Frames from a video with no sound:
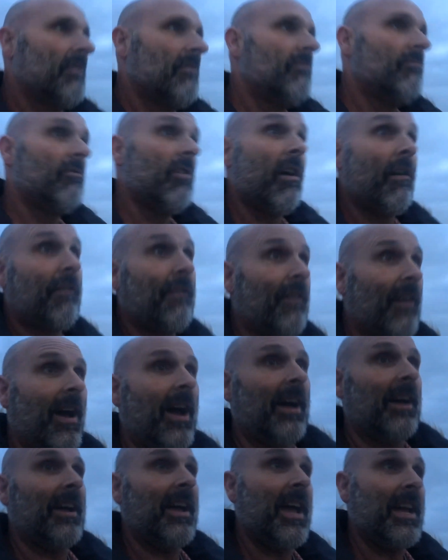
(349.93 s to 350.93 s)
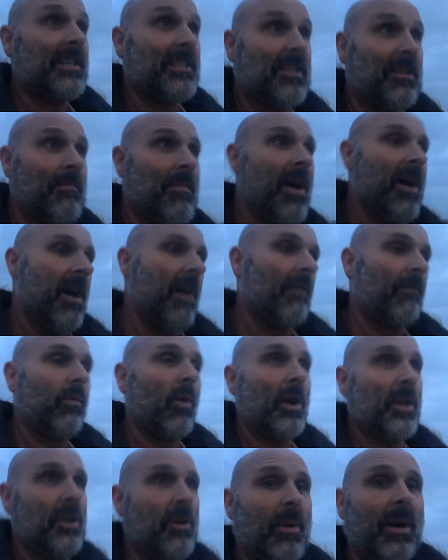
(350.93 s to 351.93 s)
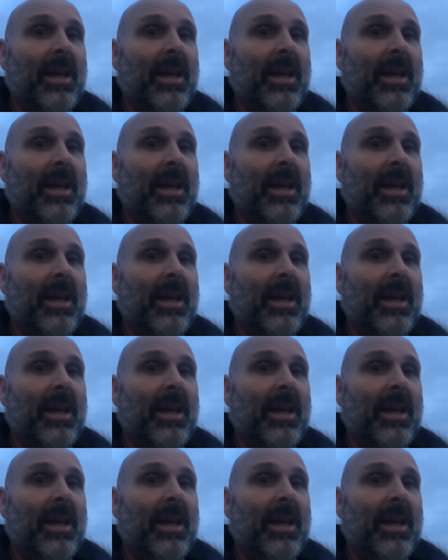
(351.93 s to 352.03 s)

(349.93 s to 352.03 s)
rough estimate of what you